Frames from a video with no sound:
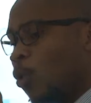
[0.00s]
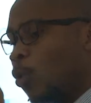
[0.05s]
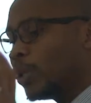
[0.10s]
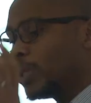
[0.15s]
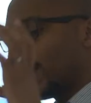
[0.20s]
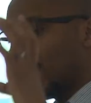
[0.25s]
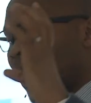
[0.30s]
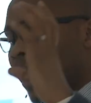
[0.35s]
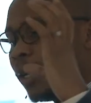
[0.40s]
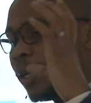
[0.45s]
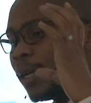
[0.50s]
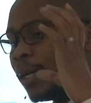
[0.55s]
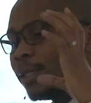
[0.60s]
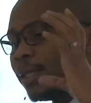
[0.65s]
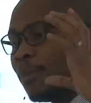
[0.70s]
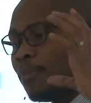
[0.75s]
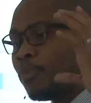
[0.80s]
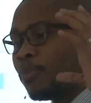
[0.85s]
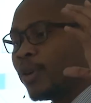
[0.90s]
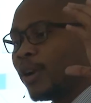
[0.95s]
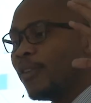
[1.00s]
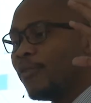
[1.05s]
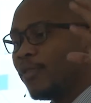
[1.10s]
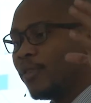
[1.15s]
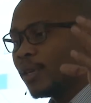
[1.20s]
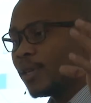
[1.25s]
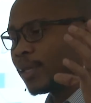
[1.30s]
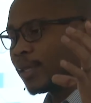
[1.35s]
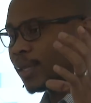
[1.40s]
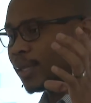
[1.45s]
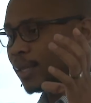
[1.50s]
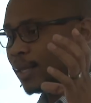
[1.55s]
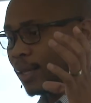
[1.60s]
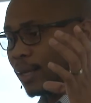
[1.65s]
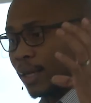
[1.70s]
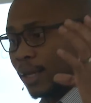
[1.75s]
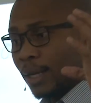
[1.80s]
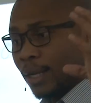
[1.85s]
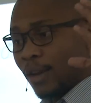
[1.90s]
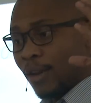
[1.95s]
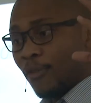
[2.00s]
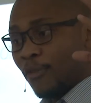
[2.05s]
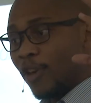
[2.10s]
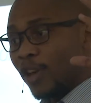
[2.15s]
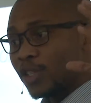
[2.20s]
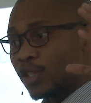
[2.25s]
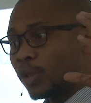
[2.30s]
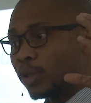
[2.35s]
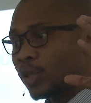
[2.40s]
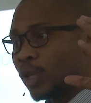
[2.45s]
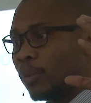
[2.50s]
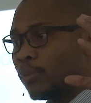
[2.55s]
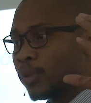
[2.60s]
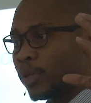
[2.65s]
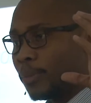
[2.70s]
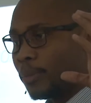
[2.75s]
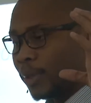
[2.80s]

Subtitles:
would take the previous virtual DOM